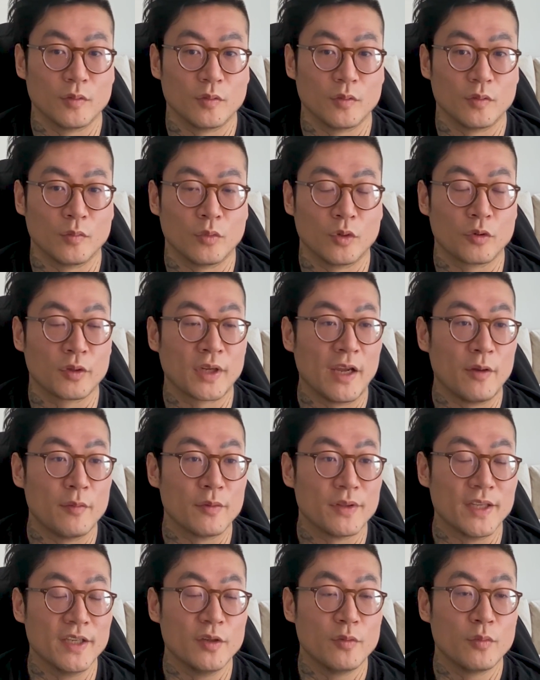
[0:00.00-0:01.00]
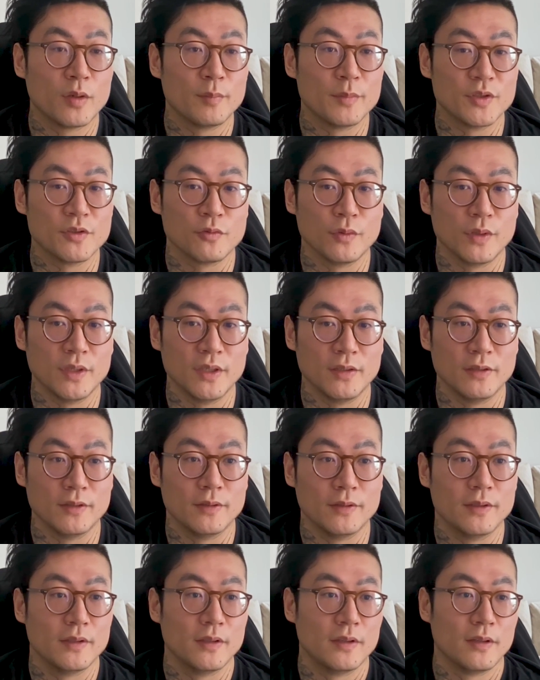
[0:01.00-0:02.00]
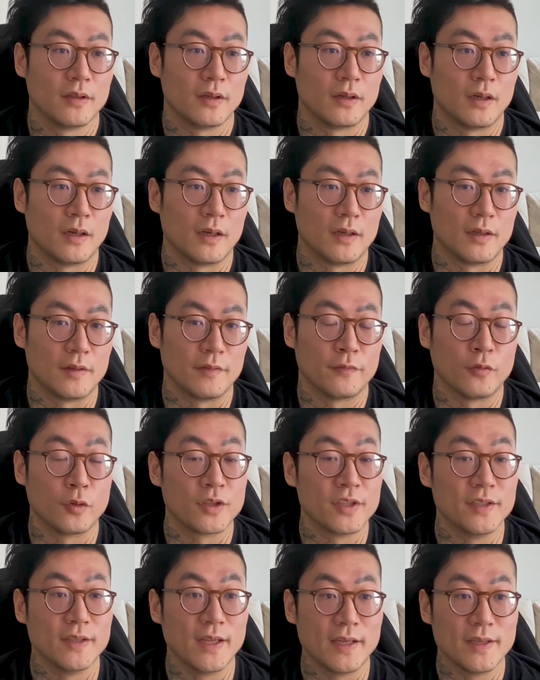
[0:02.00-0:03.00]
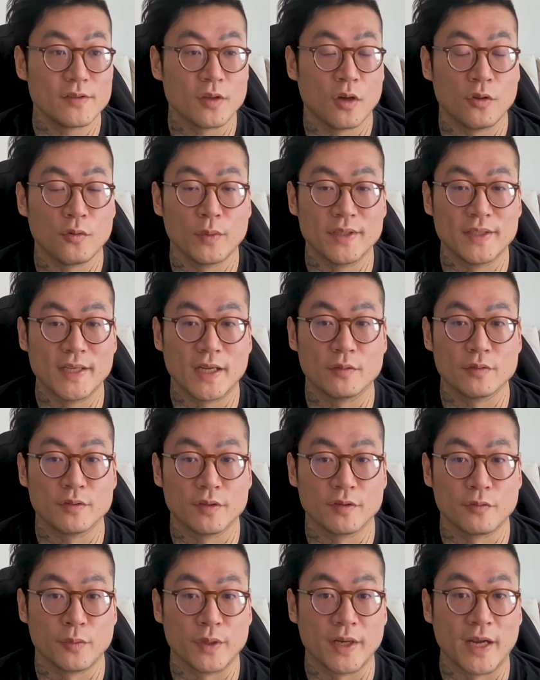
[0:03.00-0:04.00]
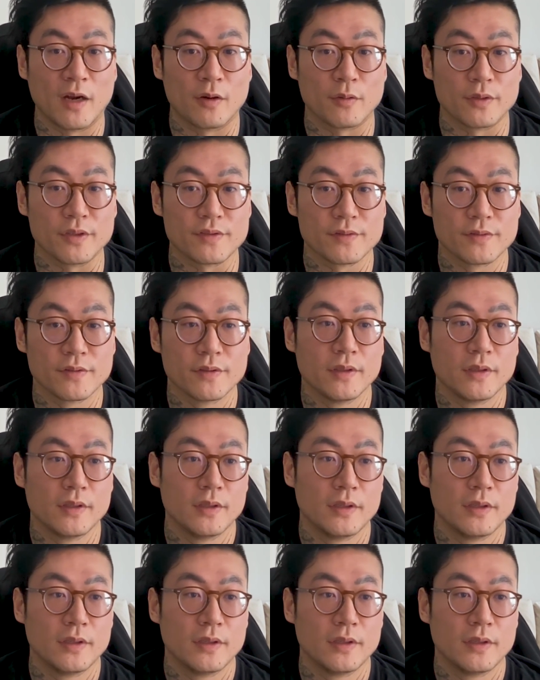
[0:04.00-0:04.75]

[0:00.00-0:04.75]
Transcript: we're okay with anywhere between 14 days all the way down to 3 hours.